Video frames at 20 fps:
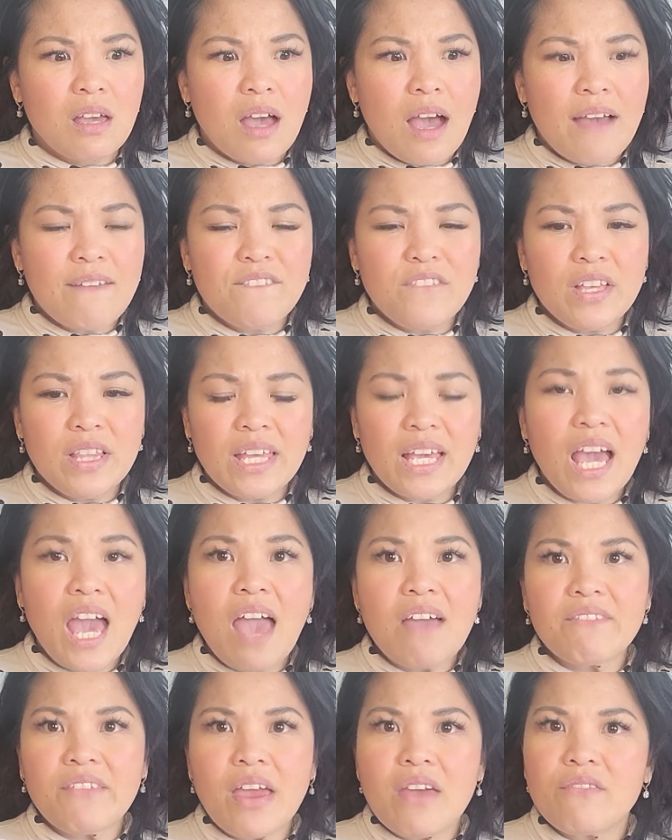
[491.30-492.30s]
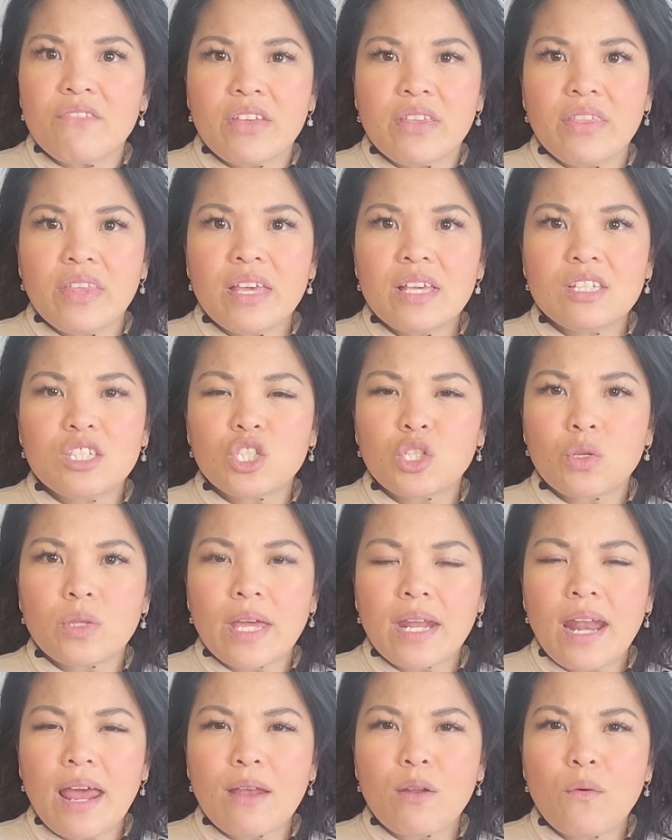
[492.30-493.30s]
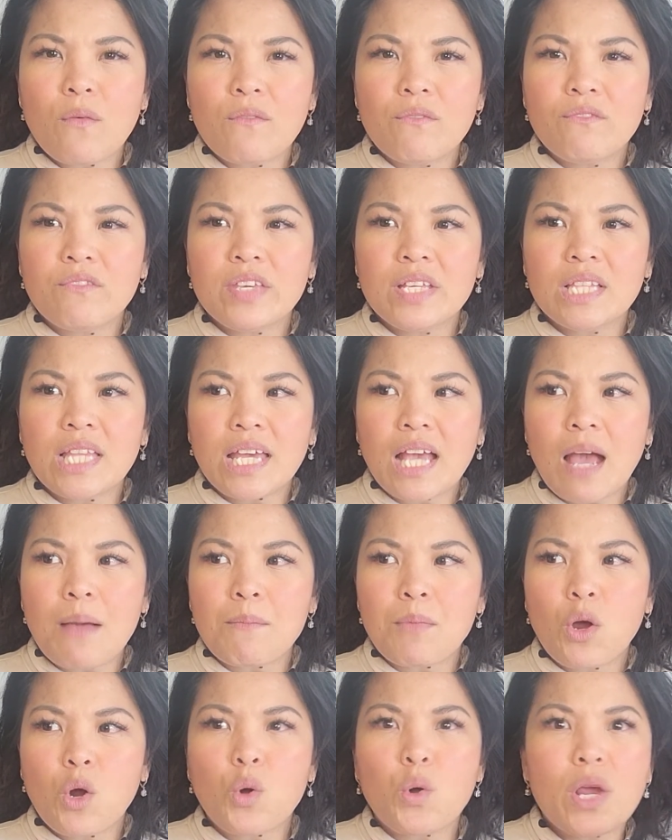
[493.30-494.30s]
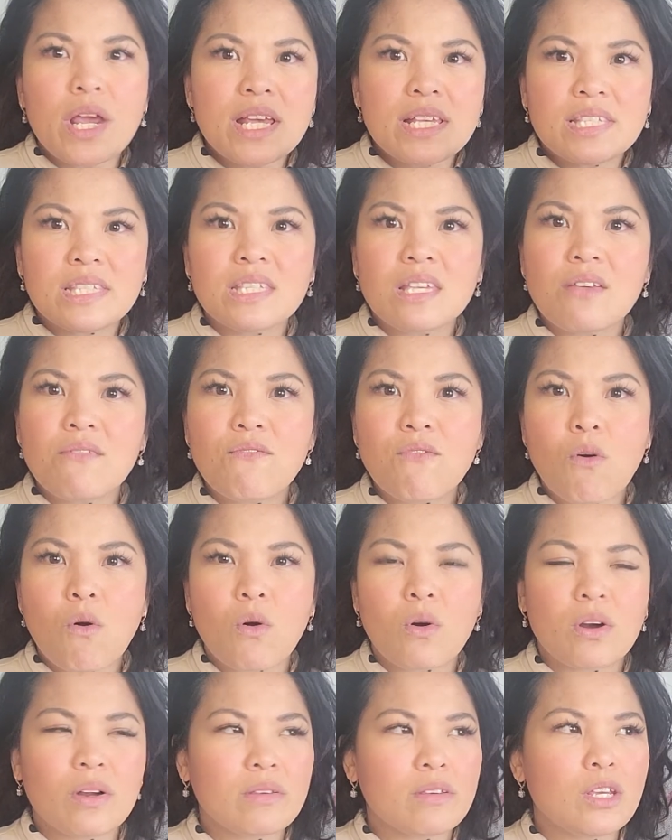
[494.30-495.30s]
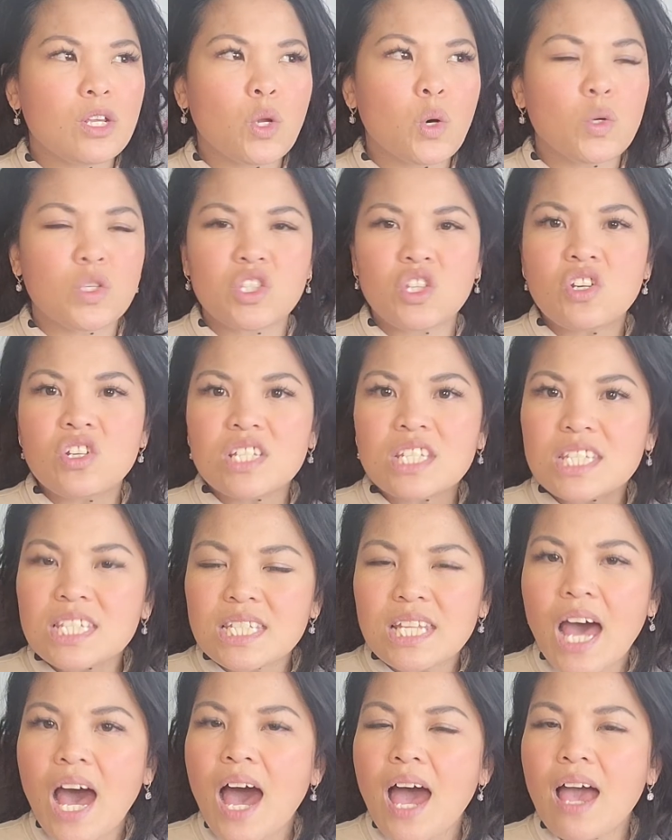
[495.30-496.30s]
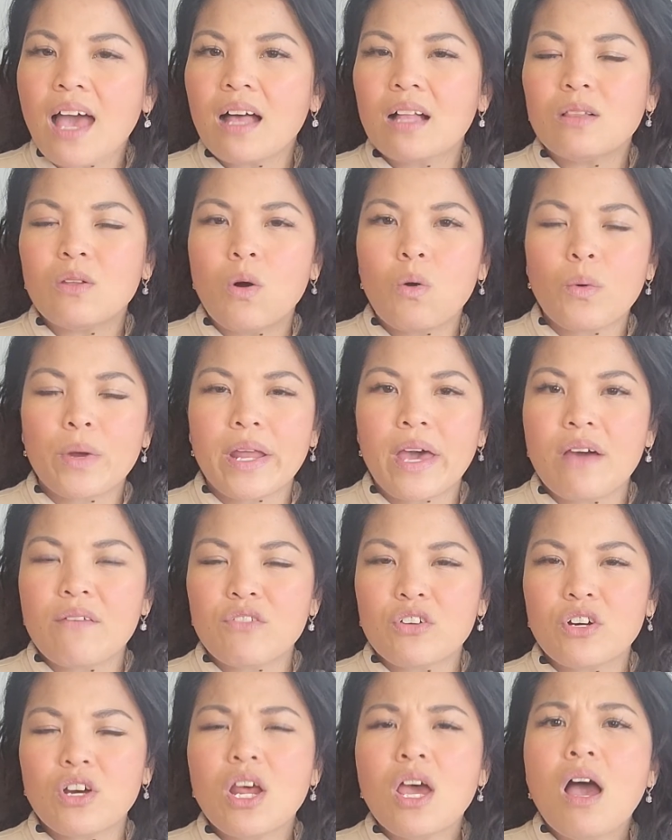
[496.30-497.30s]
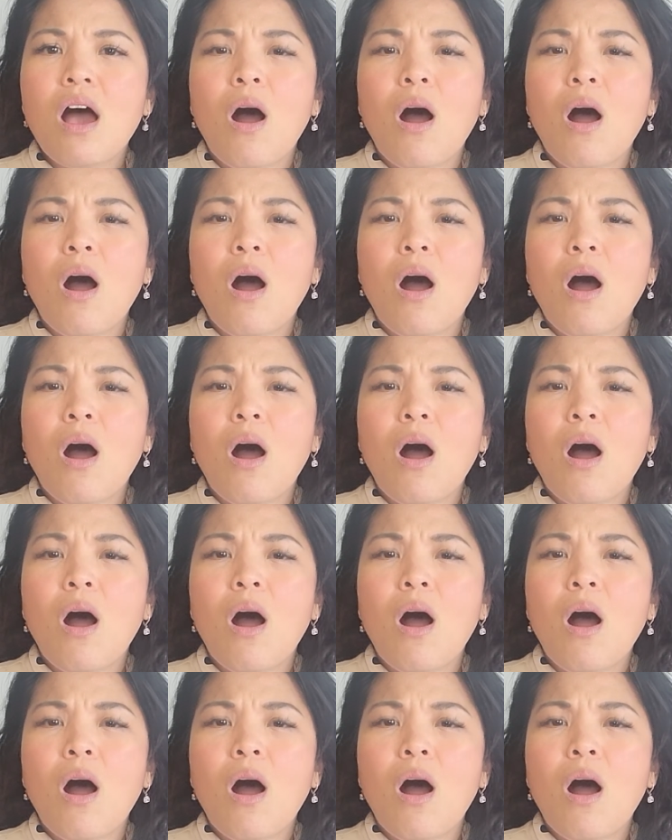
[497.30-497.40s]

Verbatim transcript: I feel like I have everything so then I don't feel like I'm crazy for, you know, a certain style or whatever.